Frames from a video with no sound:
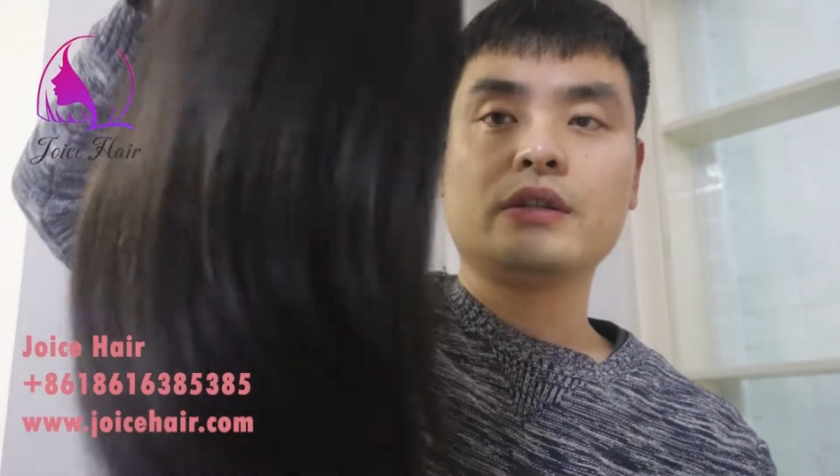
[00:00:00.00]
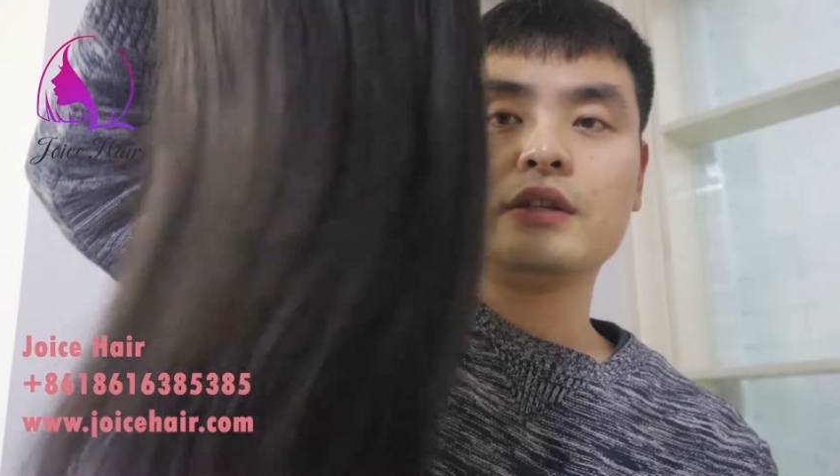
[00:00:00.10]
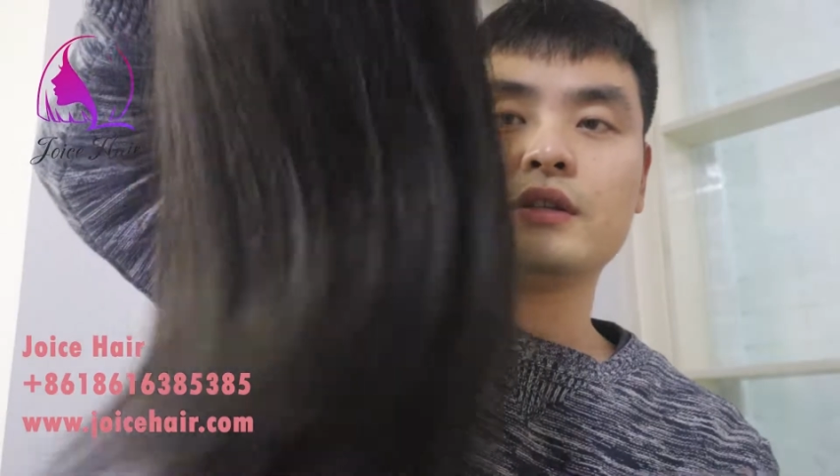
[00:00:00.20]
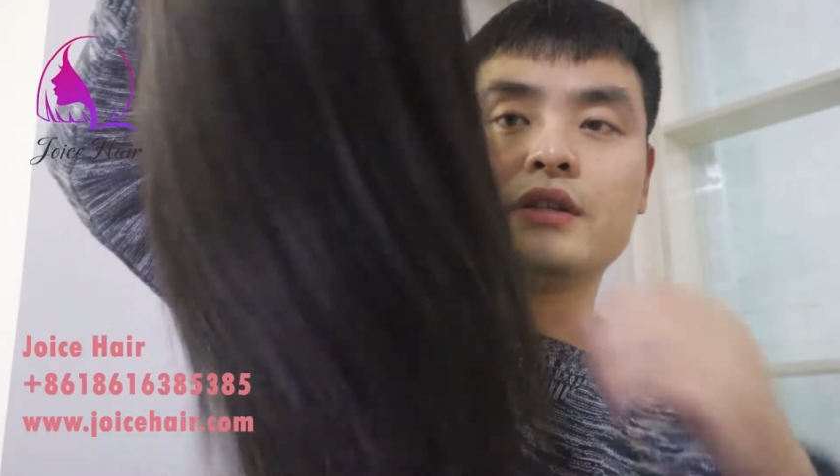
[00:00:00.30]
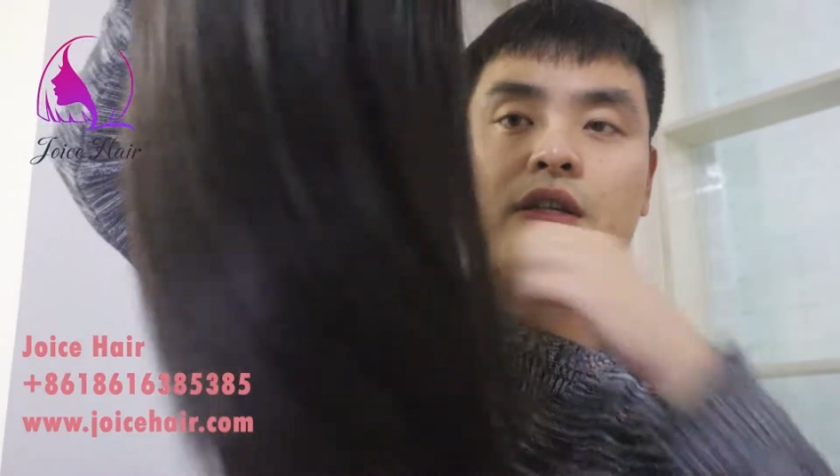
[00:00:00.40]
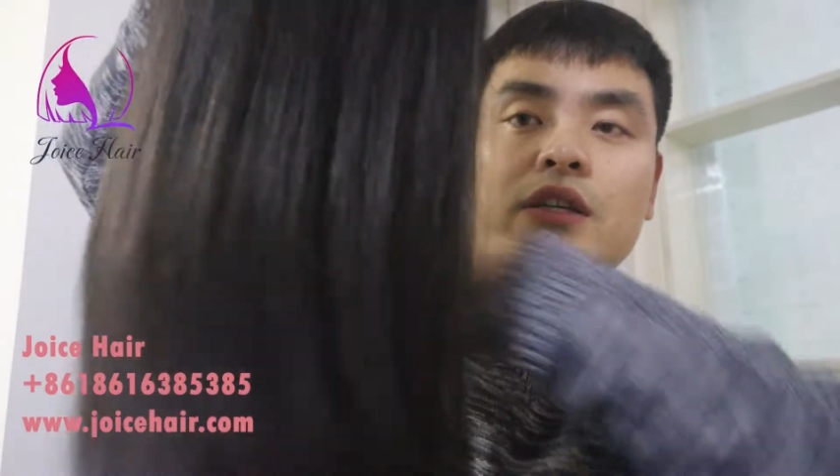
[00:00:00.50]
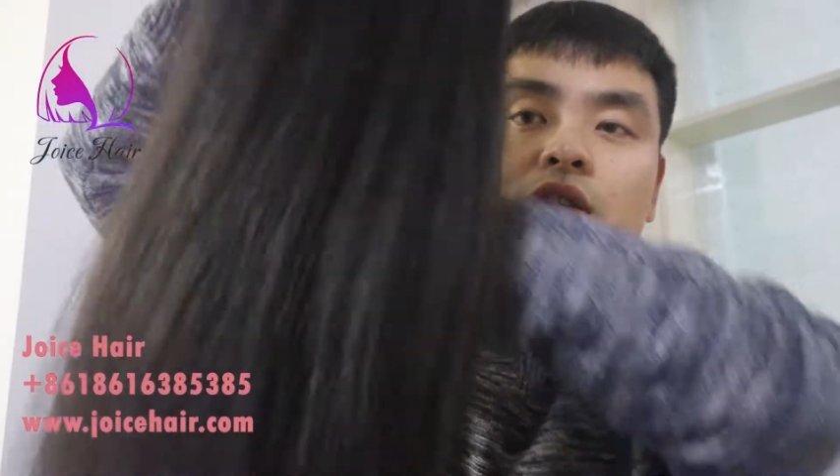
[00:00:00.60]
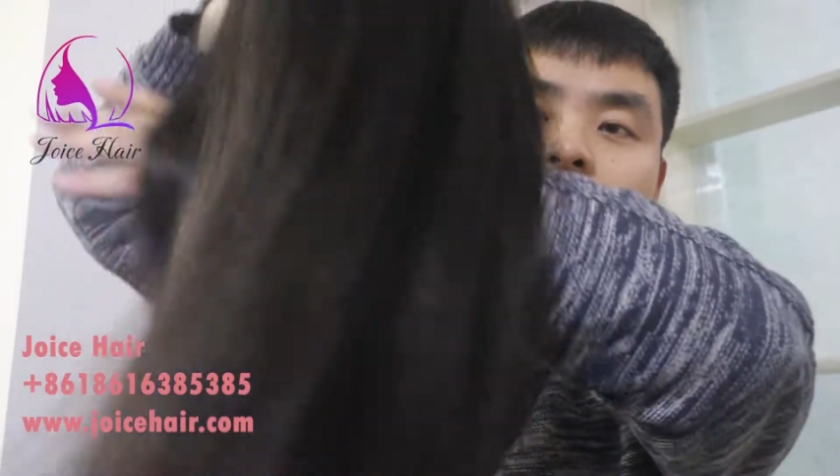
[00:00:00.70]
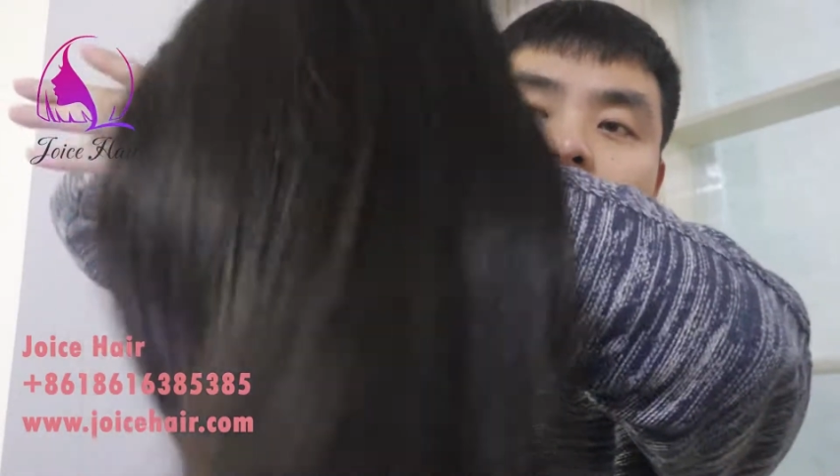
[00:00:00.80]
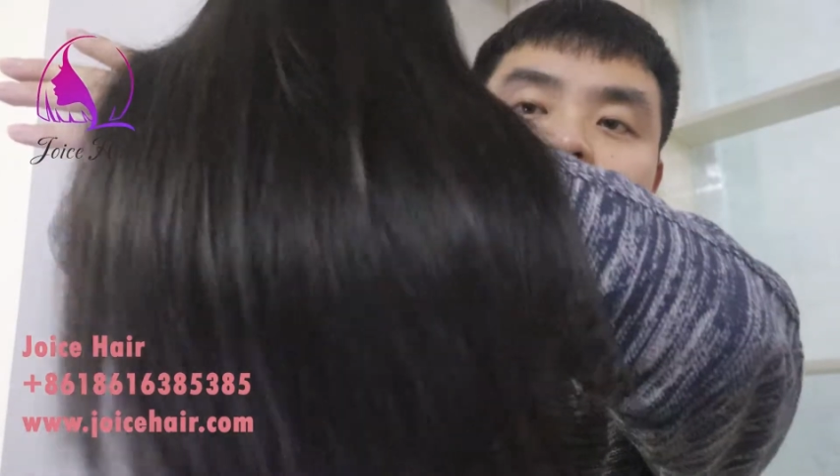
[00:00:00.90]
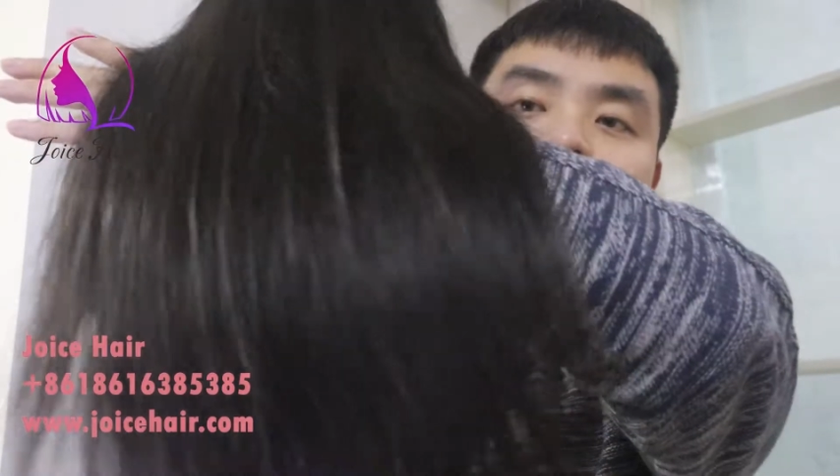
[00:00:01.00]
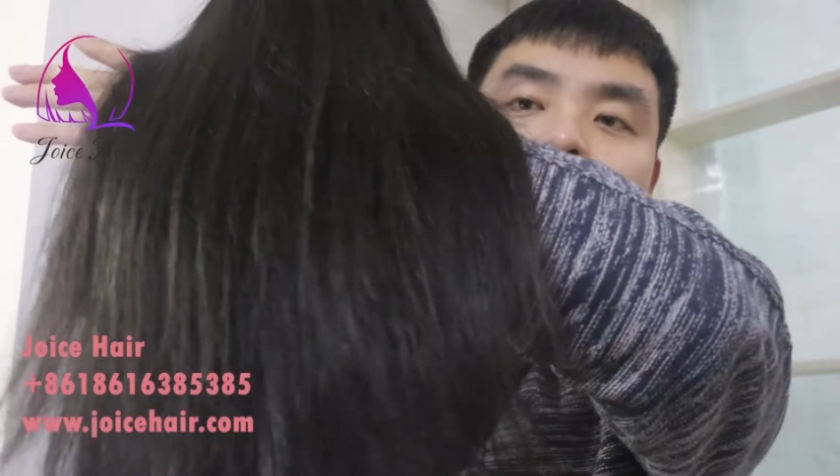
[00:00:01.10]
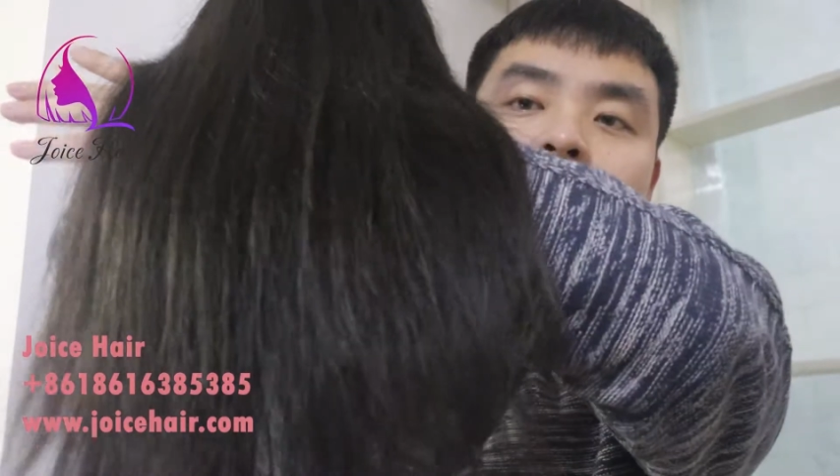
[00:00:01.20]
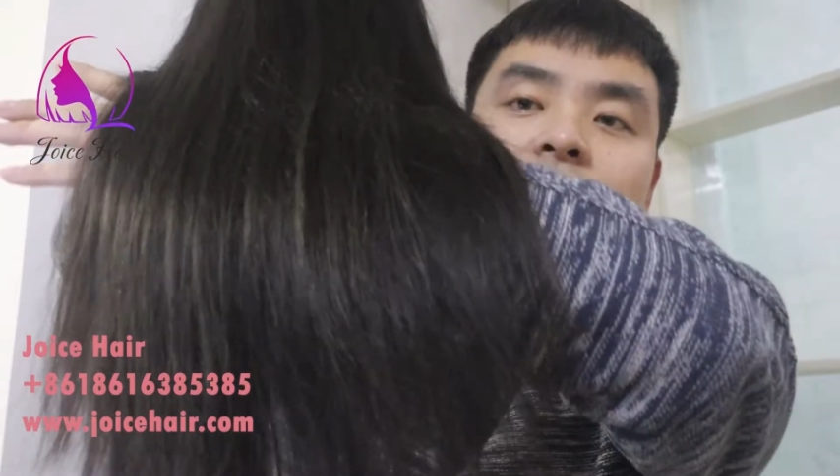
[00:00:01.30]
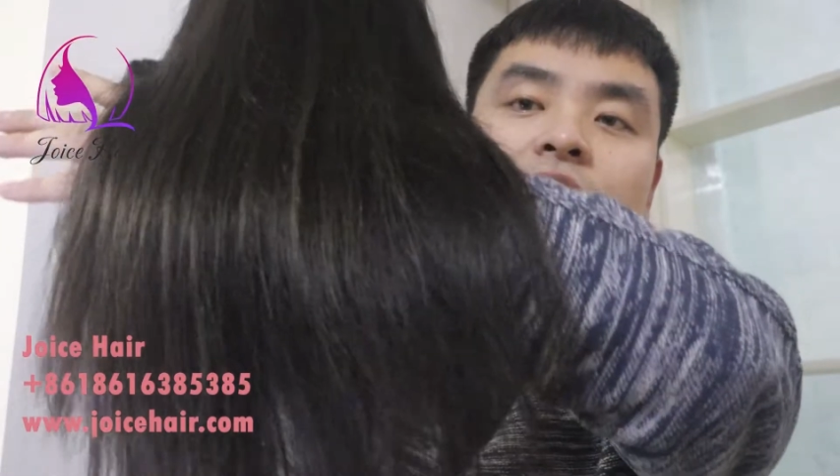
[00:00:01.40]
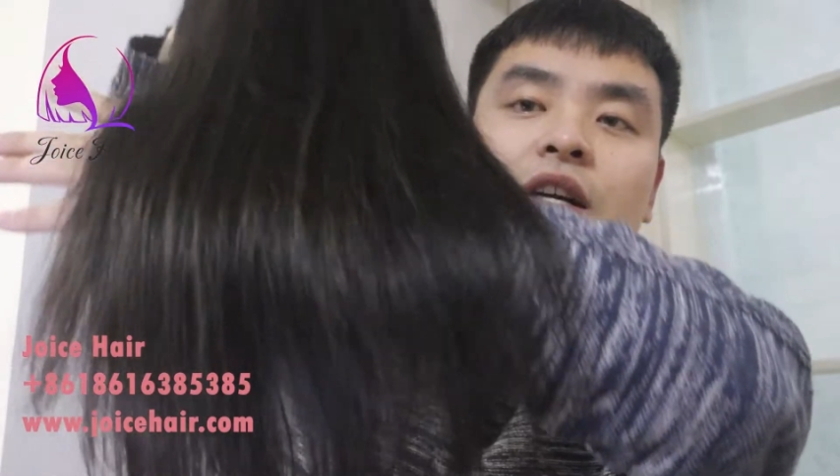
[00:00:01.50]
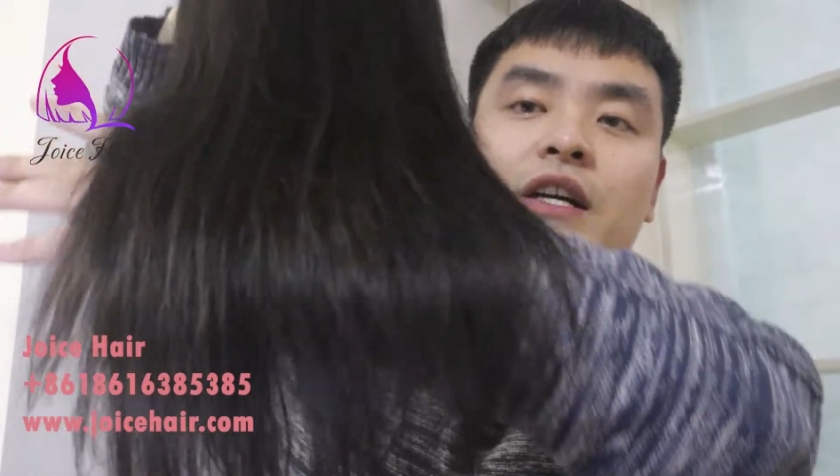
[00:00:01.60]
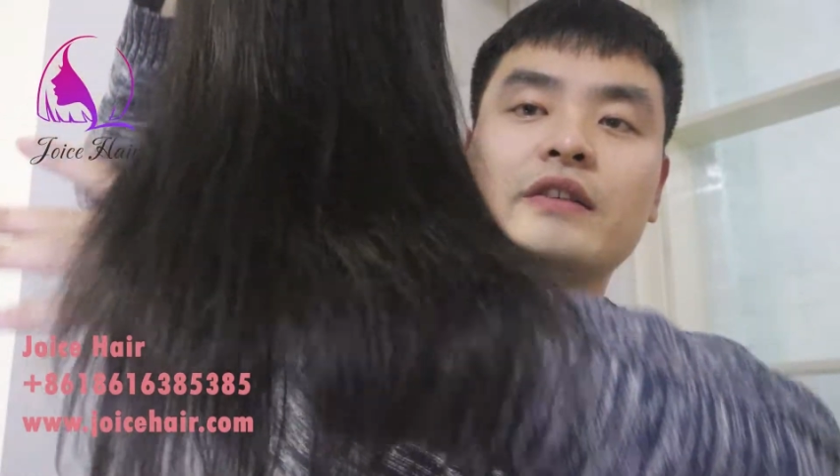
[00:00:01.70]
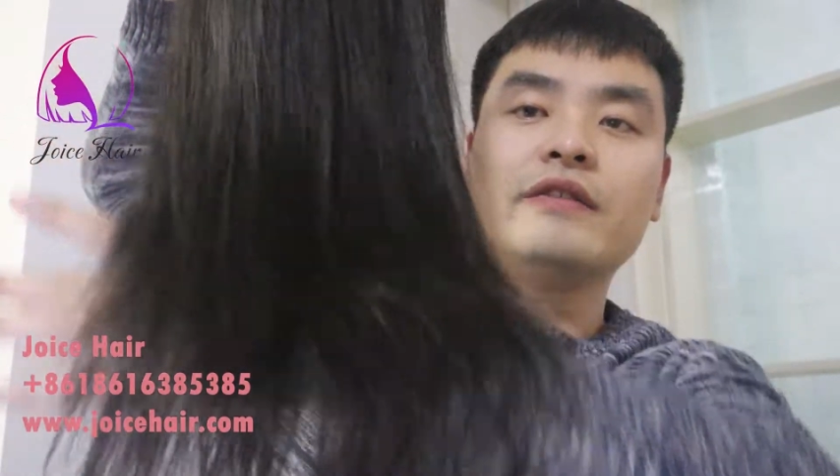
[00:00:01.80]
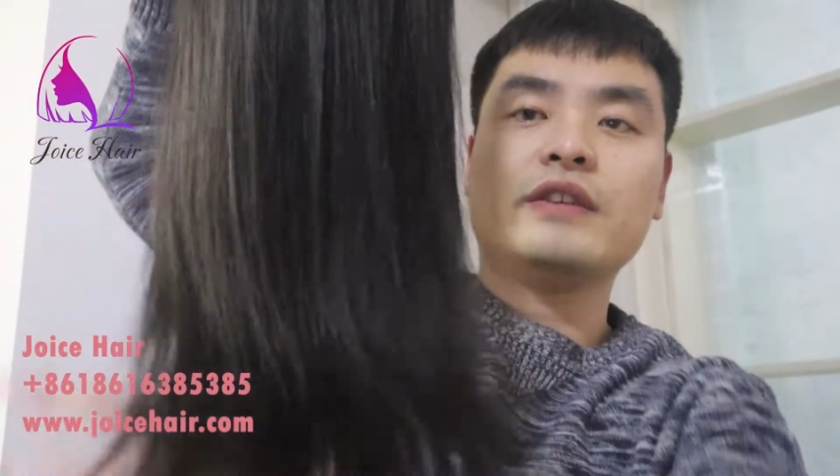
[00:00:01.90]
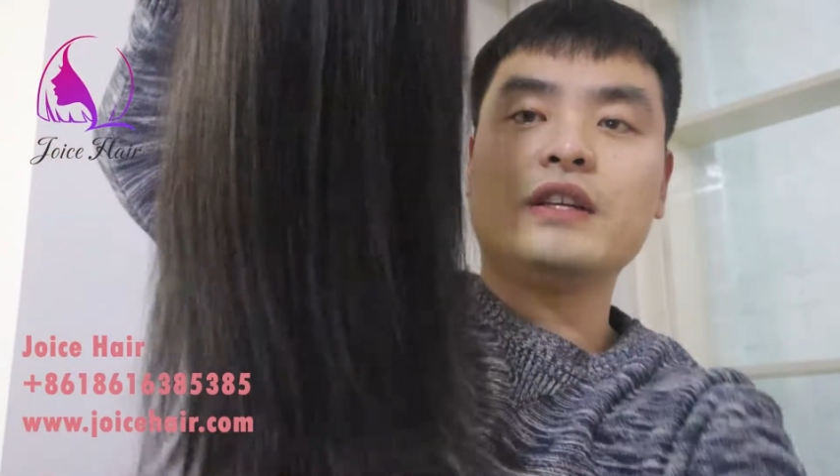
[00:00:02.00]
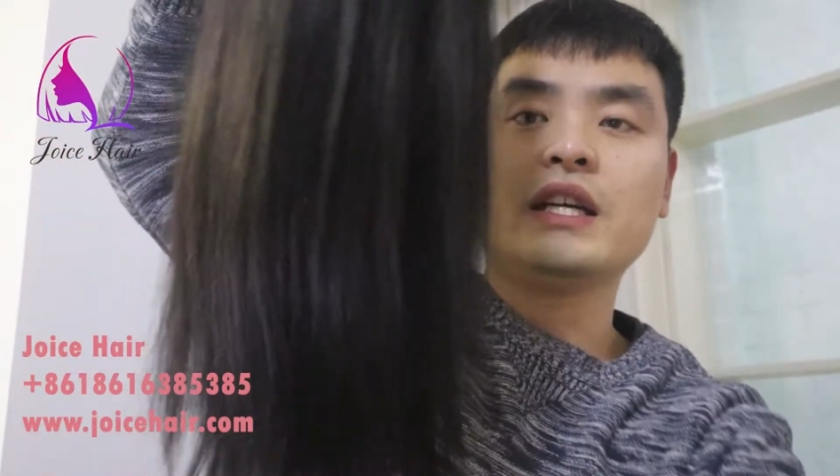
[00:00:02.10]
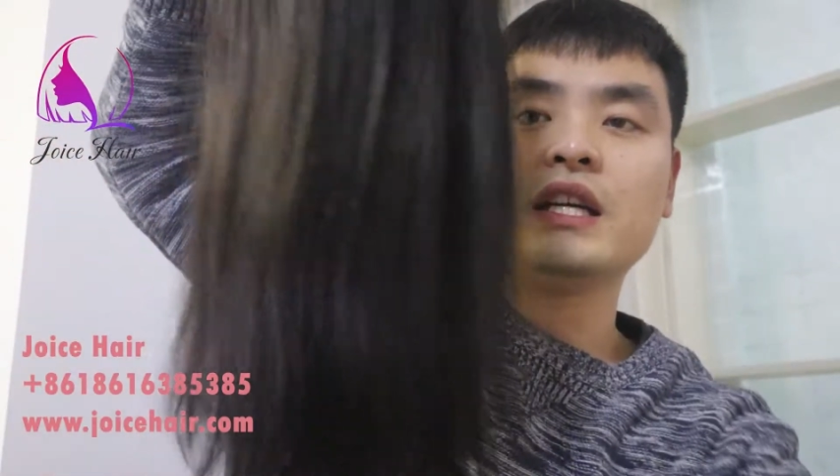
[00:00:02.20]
This is a 5x5